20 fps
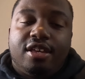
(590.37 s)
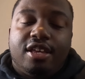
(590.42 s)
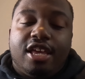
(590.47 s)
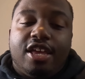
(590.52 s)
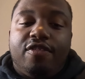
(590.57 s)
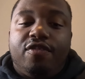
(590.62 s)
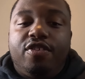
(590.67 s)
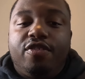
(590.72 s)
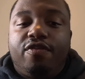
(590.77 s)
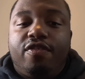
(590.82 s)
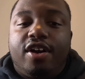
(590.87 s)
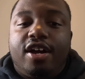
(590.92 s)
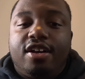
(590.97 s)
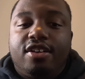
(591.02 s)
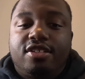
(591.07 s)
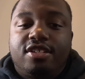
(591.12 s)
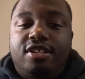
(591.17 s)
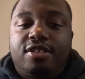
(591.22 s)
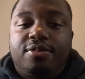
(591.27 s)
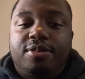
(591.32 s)
If you
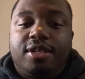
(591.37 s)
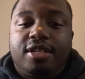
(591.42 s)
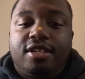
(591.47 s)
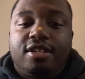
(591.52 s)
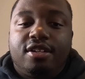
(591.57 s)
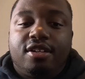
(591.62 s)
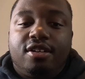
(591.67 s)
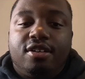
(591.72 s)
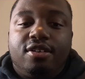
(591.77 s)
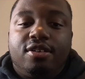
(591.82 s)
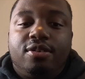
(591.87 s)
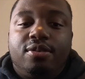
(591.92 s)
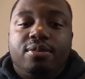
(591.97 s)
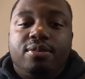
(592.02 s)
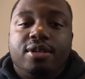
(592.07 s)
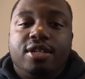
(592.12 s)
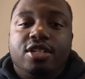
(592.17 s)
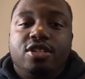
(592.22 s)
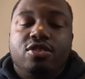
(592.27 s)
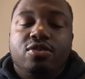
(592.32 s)
found something
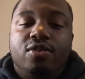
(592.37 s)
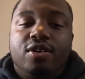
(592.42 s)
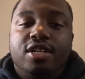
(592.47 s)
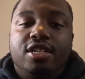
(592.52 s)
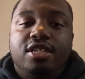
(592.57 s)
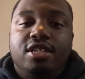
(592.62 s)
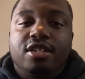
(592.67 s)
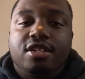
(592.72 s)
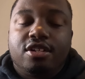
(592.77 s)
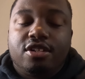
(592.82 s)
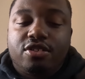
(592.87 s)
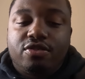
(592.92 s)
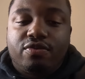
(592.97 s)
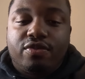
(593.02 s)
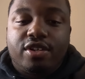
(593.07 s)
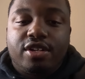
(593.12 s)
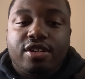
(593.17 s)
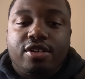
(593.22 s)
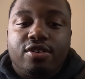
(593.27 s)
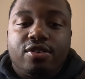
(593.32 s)
um, interesting in this
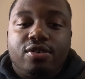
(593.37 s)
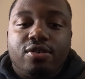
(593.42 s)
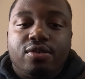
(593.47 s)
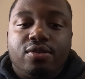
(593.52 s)
video,